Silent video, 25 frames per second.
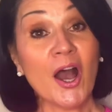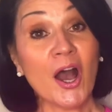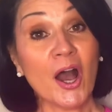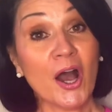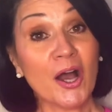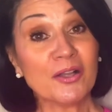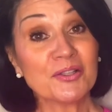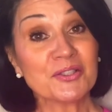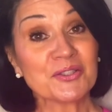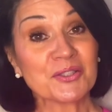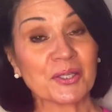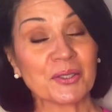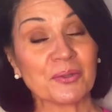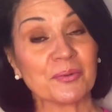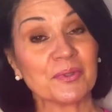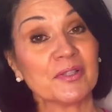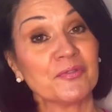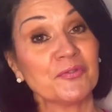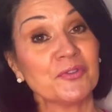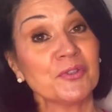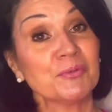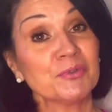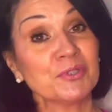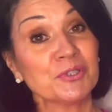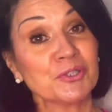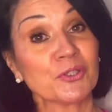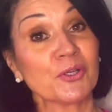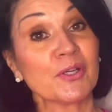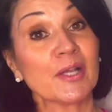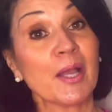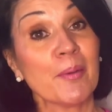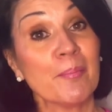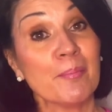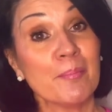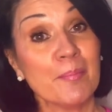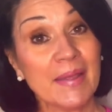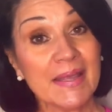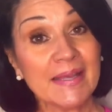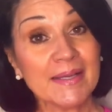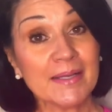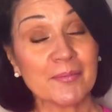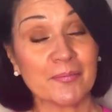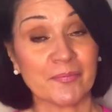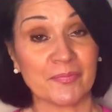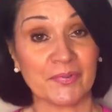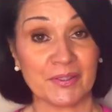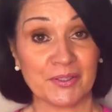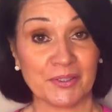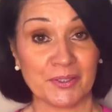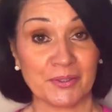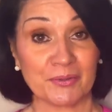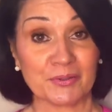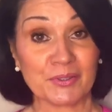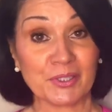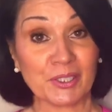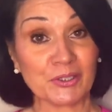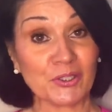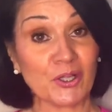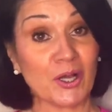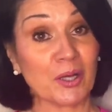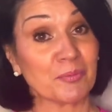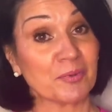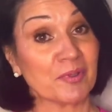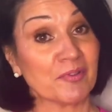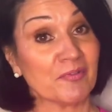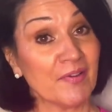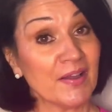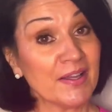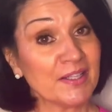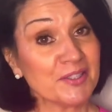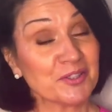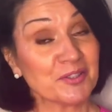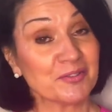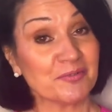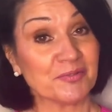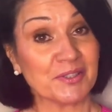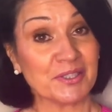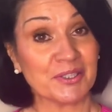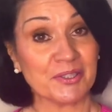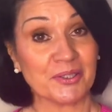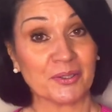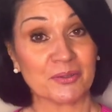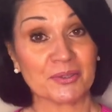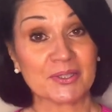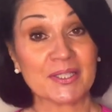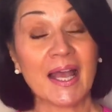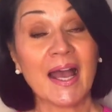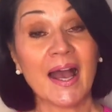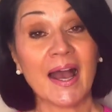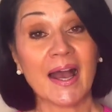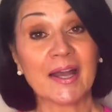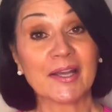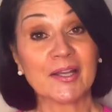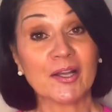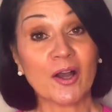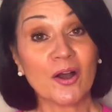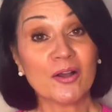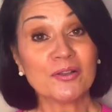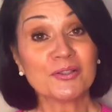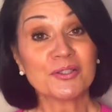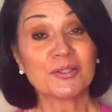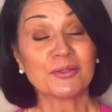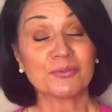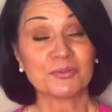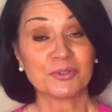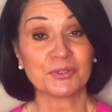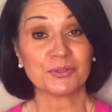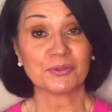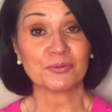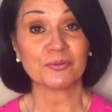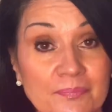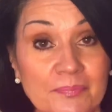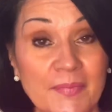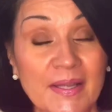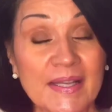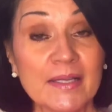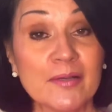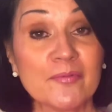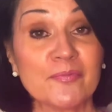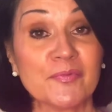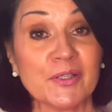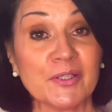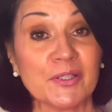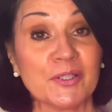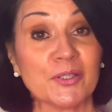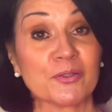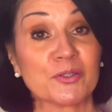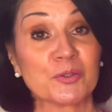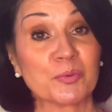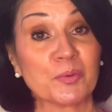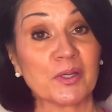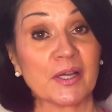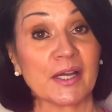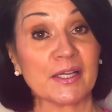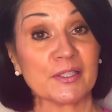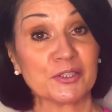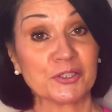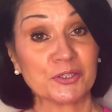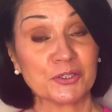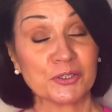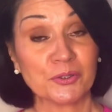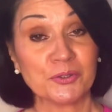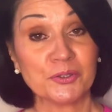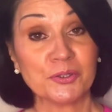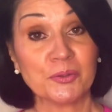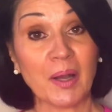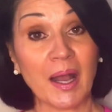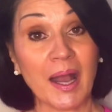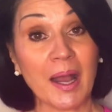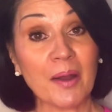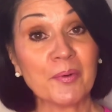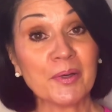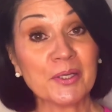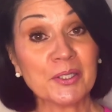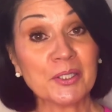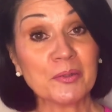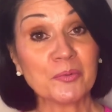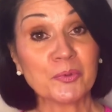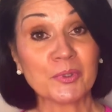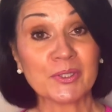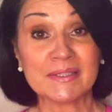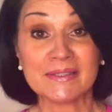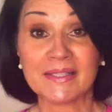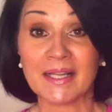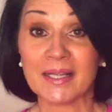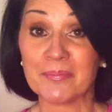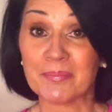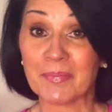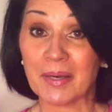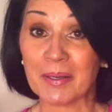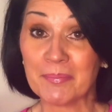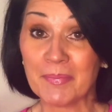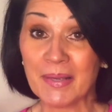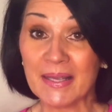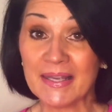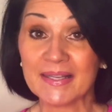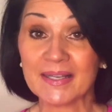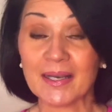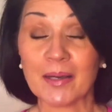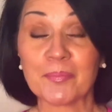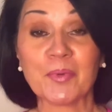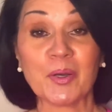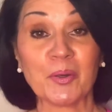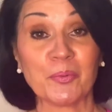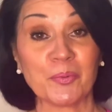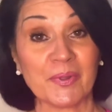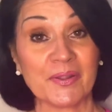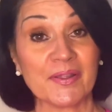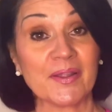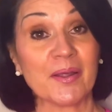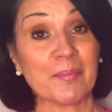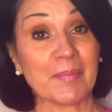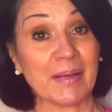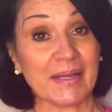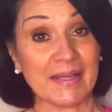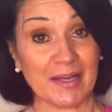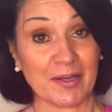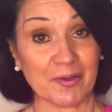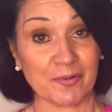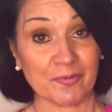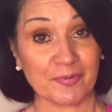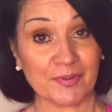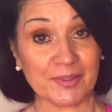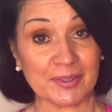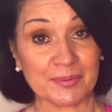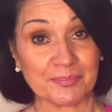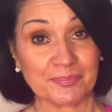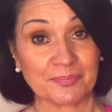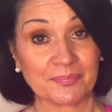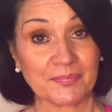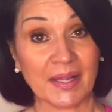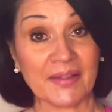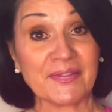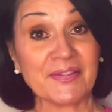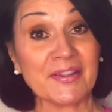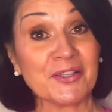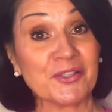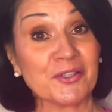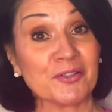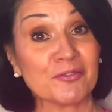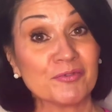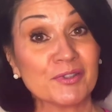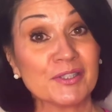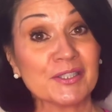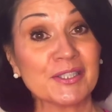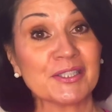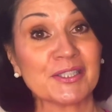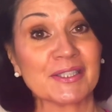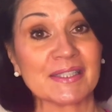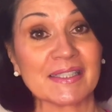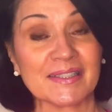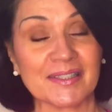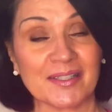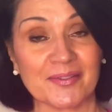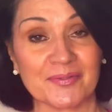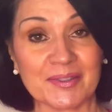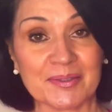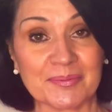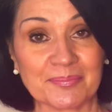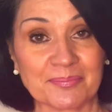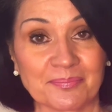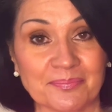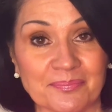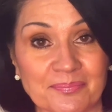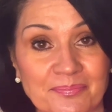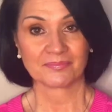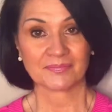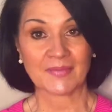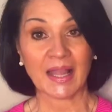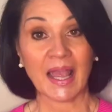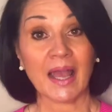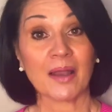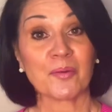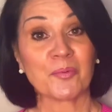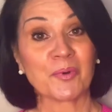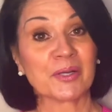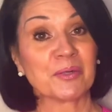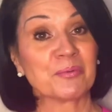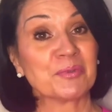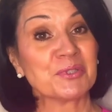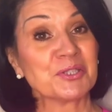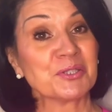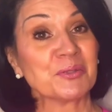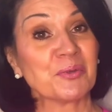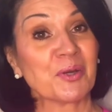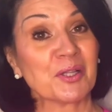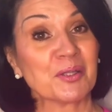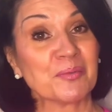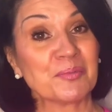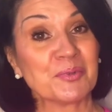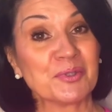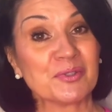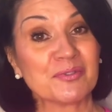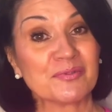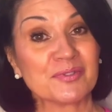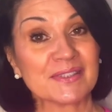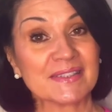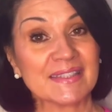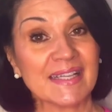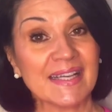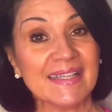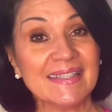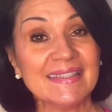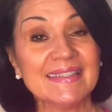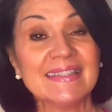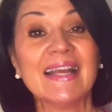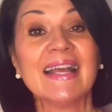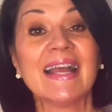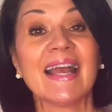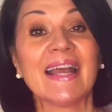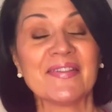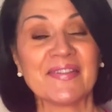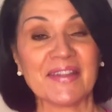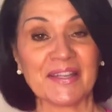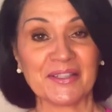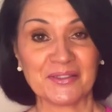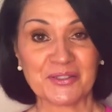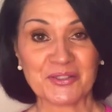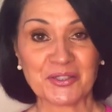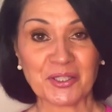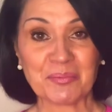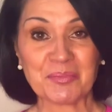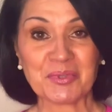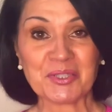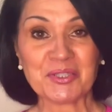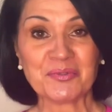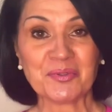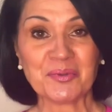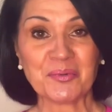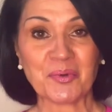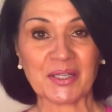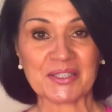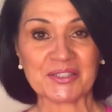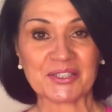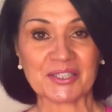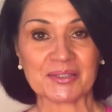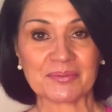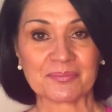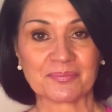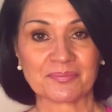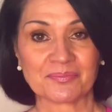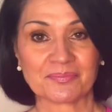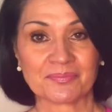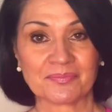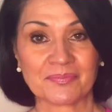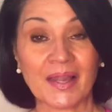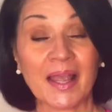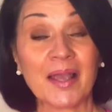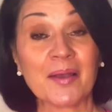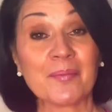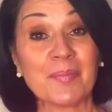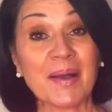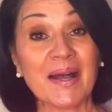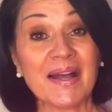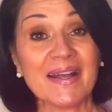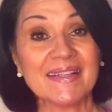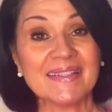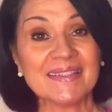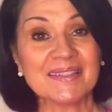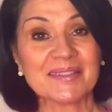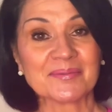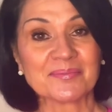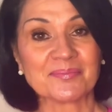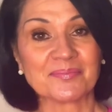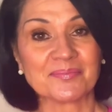Also, if you enjoy makeup videos along with fashion videos, I also do makeup videos where I show you how I coordinate my makeup with my outfit. I think you're really gonna love it. I wanna wish you all a beautiful day and thank you so much for watching. Bye.